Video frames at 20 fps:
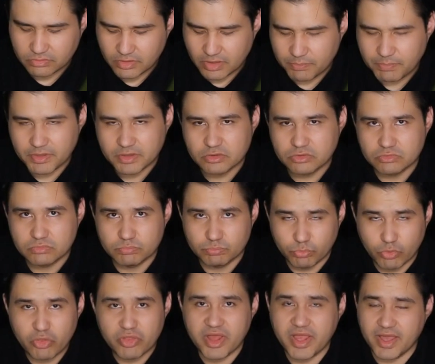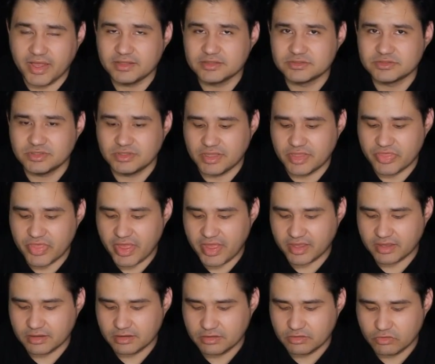keeping both hands in the
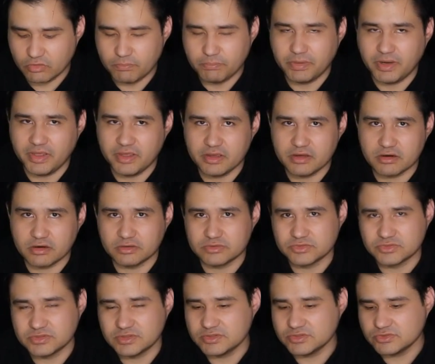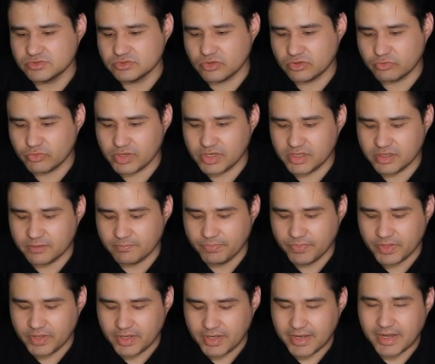deck or playing cards is not really
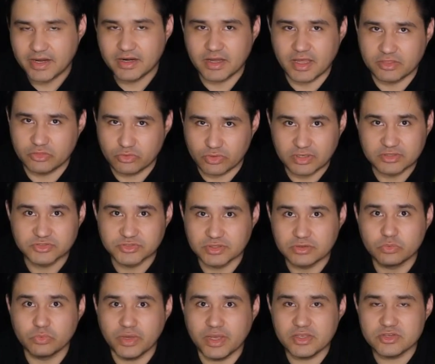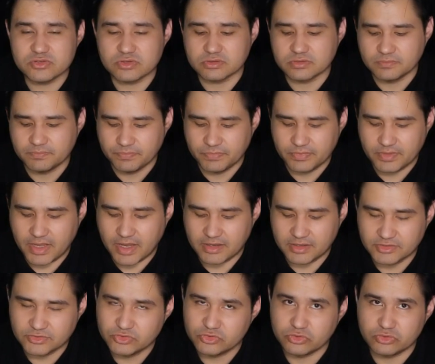a natural situation. At
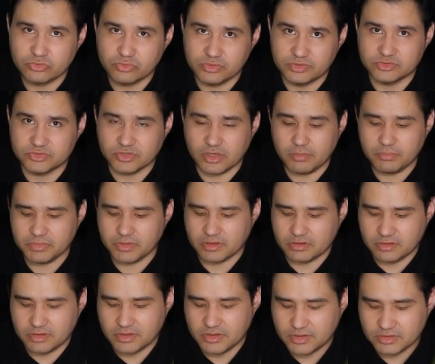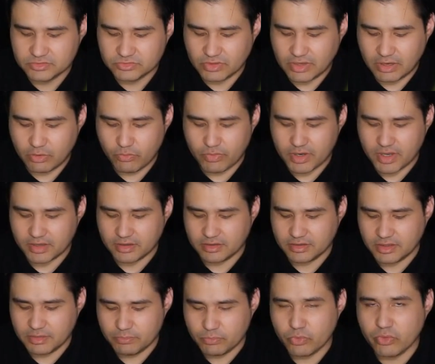least you're doing something. So I don't want to
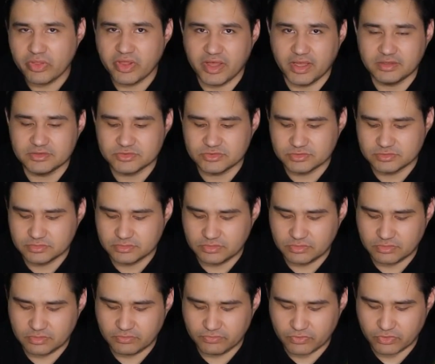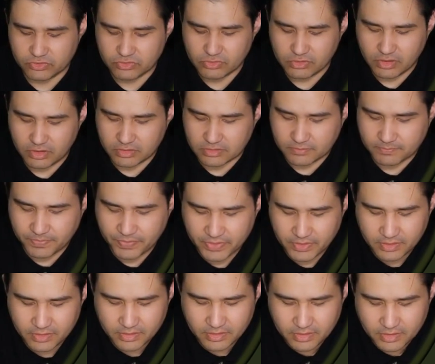keep both hands, you know, for too long.
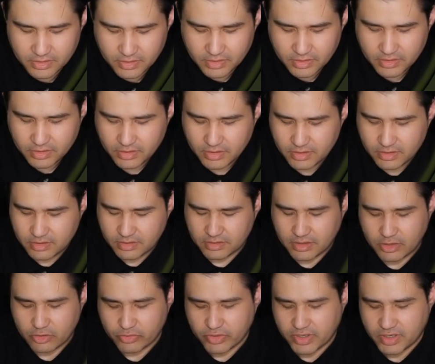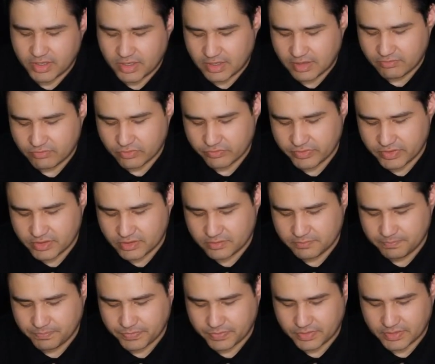And I already have over
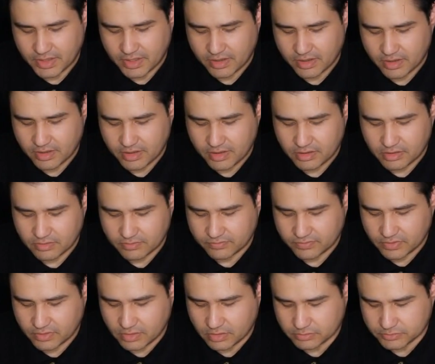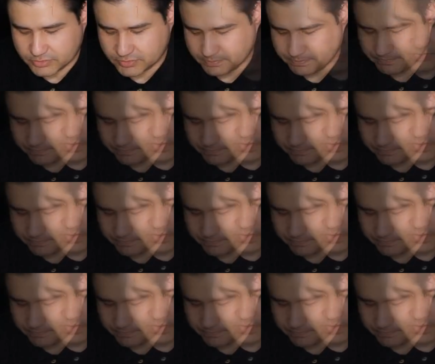here the 8 of clubs.